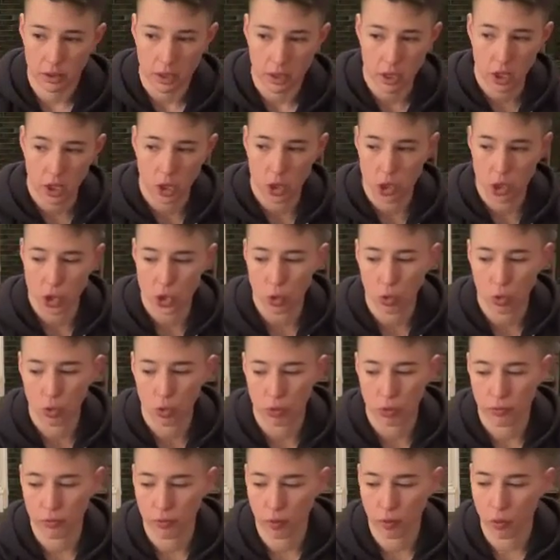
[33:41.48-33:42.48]
that a
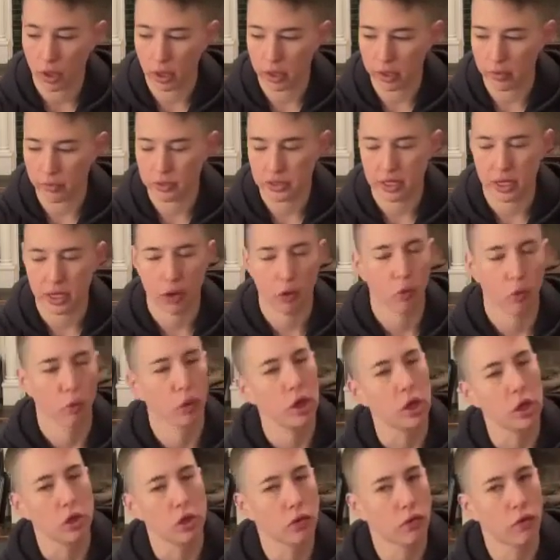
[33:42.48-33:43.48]
shoulder forward, or I would say a
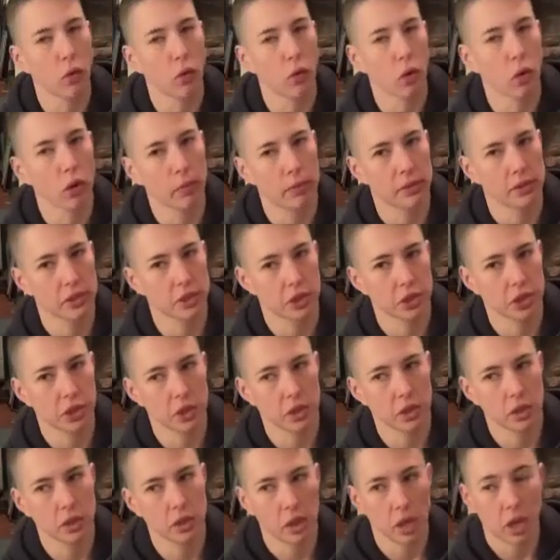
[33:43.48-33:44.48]
reach forward
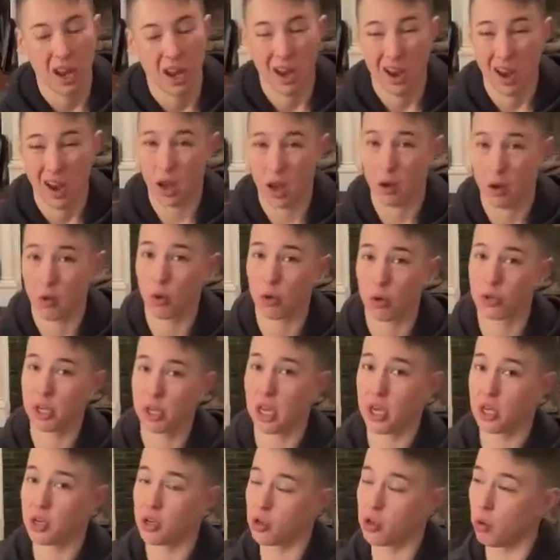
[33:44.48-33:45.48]
position and a
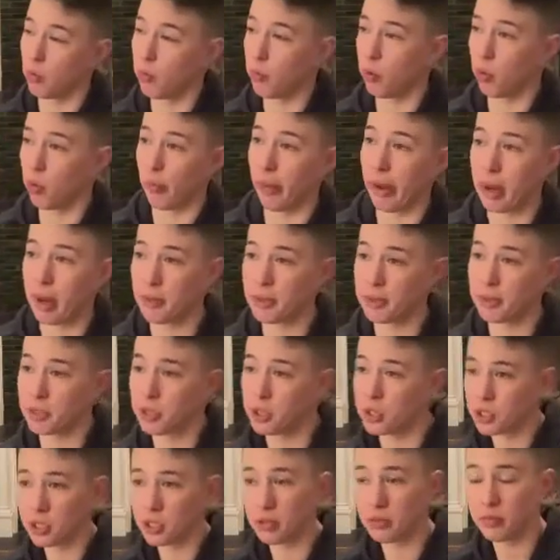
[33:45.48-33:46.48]
rotational pullback
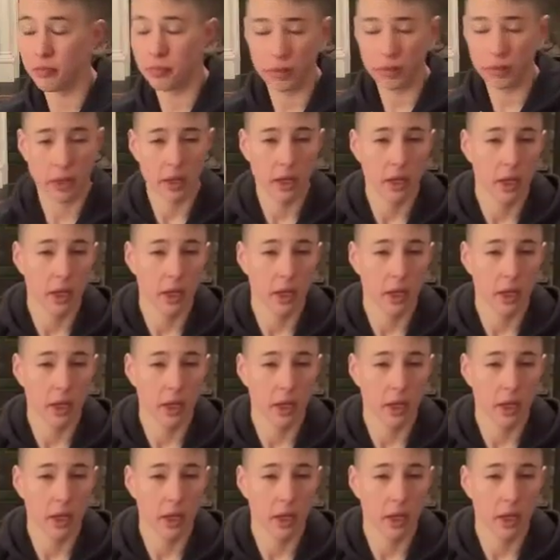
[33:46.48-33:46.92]
position.